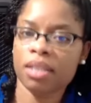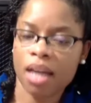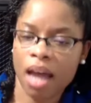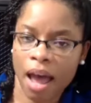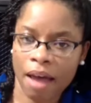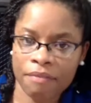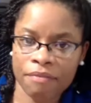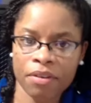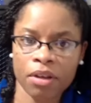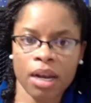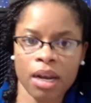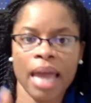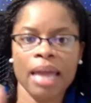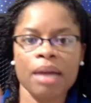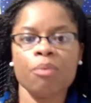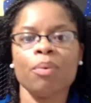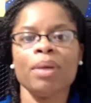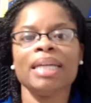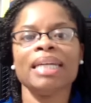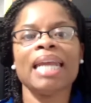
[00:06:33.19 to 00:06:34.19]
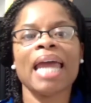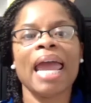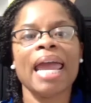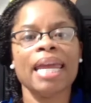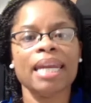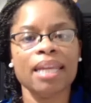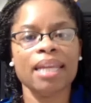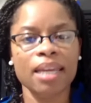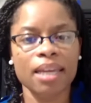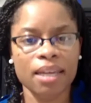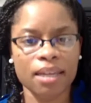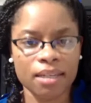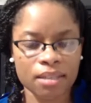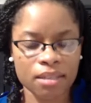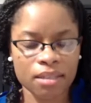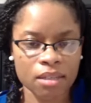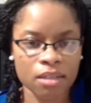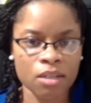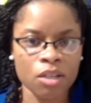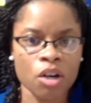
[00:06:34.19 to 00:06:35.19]
I feel like with dating,
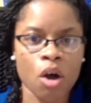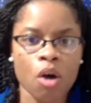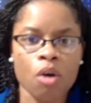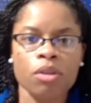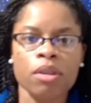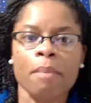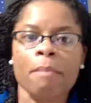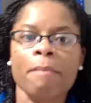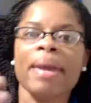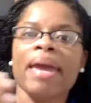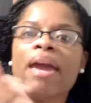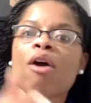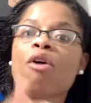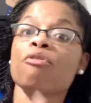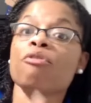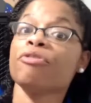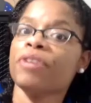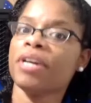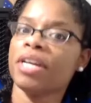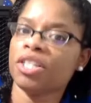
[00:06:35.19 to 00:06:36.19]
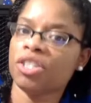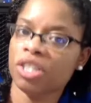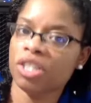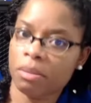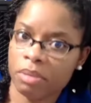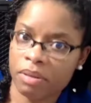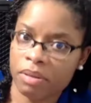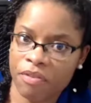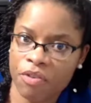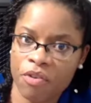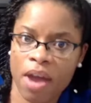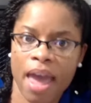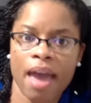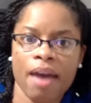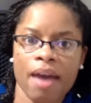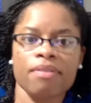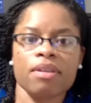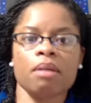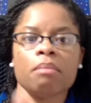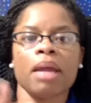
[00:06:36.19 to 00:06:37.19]
the male friendships, if you
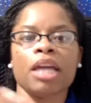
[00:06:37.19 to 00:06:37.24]
have them,